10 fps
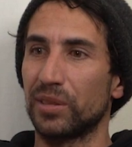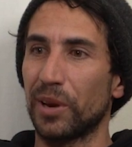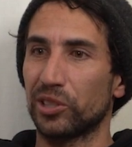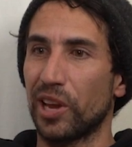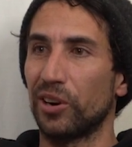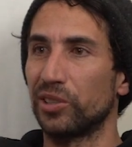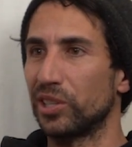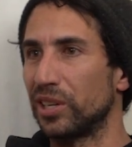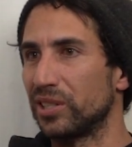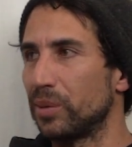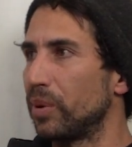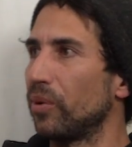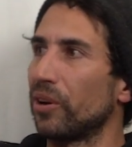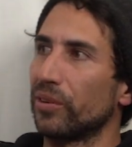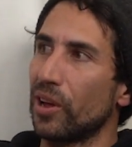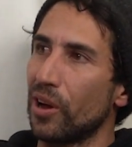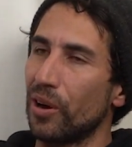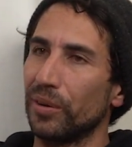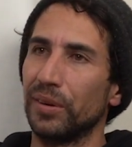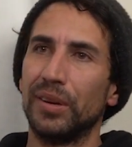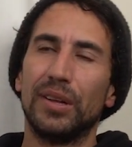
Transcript: some extra energy and see people I don't know.